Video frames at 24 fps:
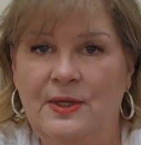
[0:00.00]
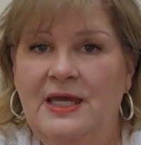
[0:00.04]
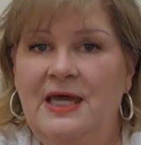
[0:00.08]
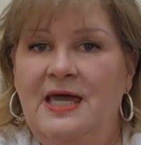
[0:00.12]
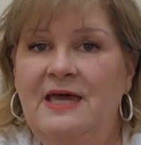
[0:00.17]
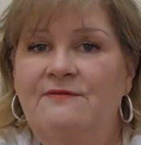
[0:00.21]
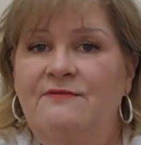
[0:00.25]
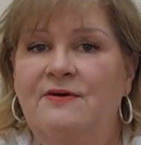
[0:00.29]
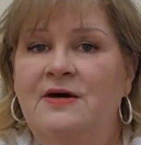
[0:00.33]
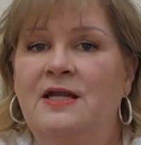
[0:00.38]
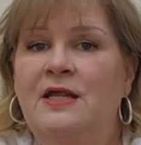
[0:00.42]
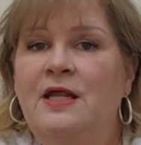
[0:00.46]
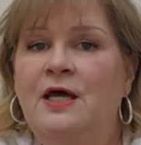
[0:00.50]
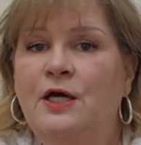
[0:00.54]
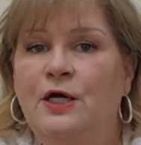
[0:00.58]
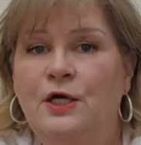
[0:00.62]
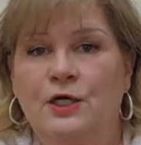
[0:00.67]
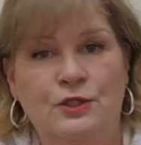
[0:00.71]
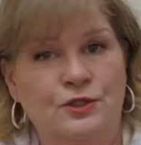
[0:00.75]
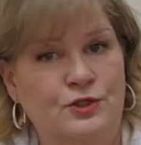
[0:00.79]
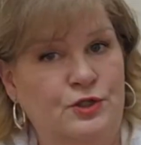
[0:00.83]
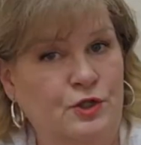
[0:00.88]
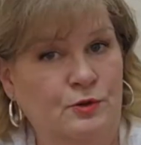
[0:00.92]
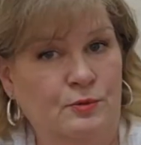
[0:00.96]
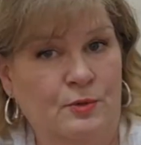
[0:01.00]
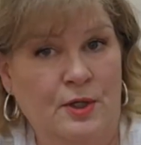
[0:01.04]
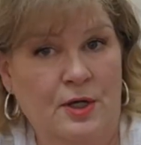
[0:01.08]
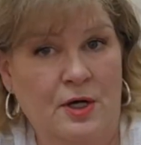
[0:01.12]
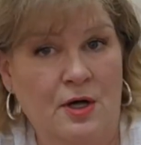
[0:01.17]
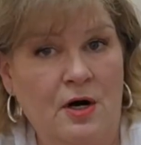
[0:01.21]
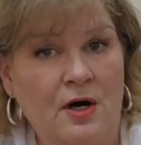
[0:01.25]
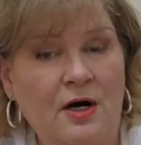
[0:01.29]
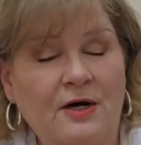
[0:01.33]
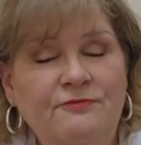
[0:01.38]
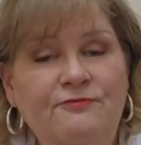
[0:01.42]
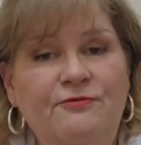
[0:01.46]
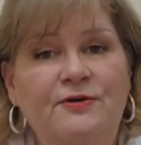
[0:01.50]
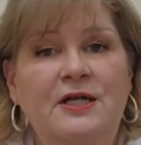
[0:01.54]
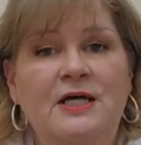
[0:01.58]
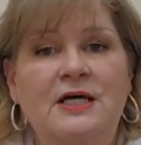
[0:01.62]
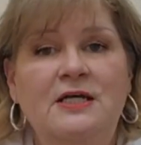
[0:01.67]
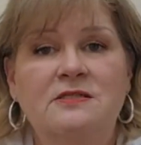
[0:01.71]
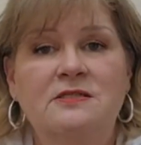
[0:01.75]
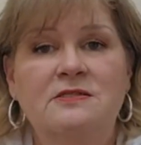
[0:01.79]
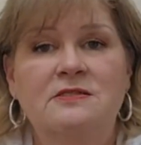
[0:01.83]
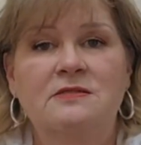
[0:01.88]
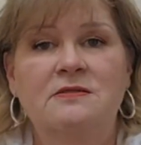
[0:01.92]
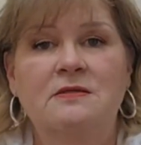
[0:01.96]
even consumer
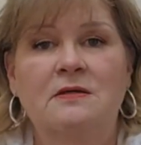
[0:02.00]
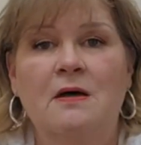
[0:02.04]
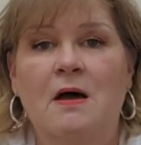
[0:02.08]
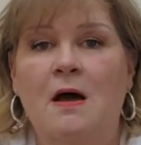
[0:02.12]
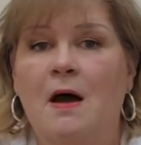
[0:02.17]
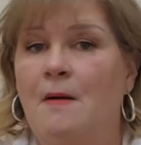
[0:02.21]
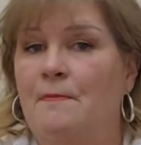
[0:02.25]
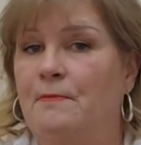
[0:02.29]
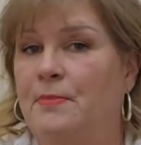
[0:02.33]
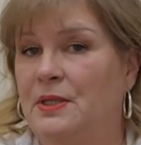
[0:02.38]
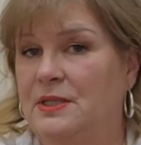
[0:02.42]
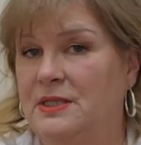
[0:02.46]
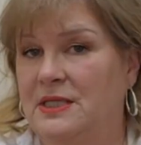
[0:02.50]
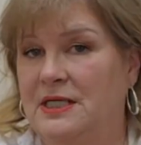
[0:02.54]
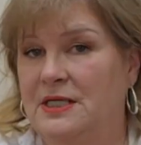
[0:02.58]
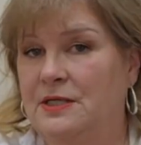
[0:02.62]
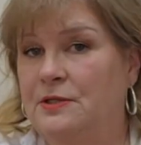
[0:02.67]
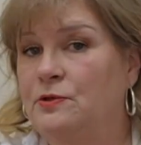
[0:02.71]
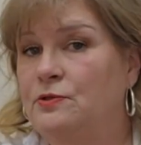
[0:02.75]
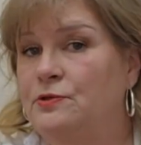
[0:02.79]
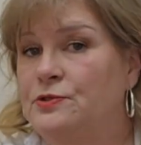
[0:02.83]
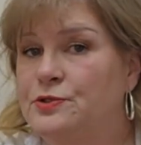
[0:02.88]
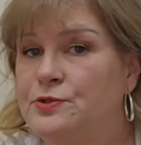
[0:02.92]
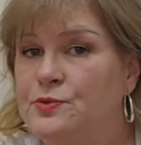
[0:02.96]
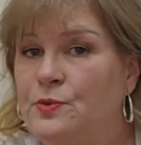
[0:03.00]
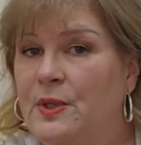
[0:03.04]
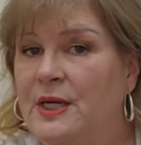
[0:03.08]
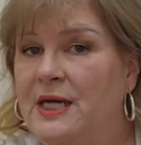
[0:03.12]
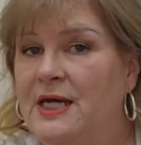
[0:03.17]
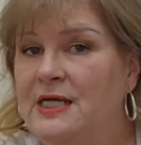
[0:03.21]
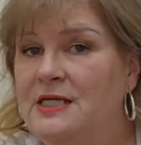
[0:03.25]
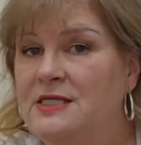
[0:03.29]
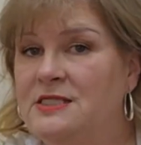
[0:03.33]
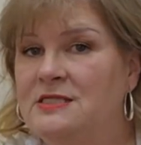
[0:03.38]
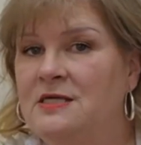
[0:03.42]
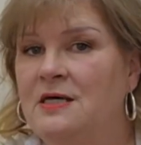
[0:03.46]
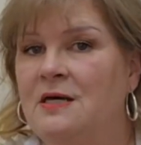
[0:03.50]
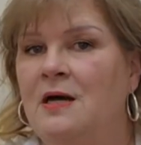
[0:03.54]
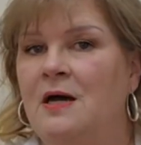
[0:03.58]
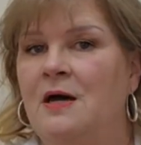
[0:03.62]
confidence, political swings.